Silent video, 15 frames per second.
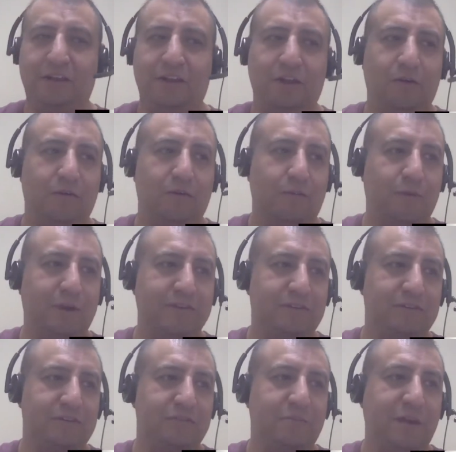you know,
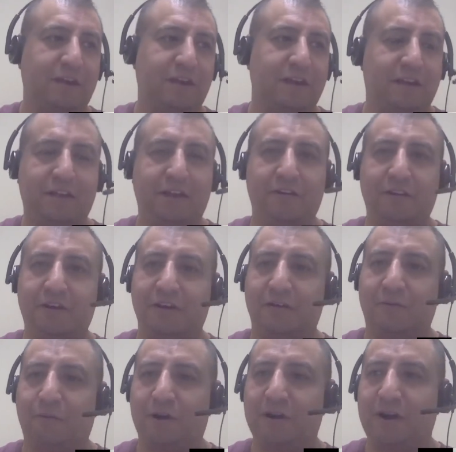Wizards is making it clear, look,
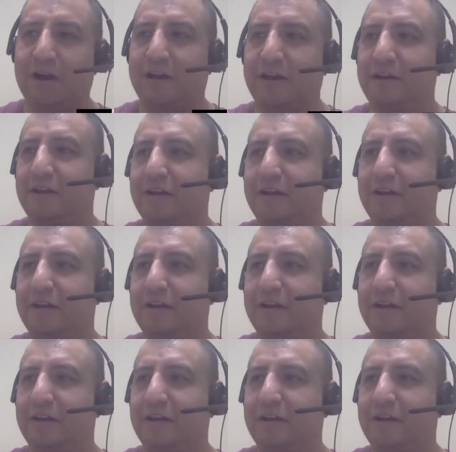we're not going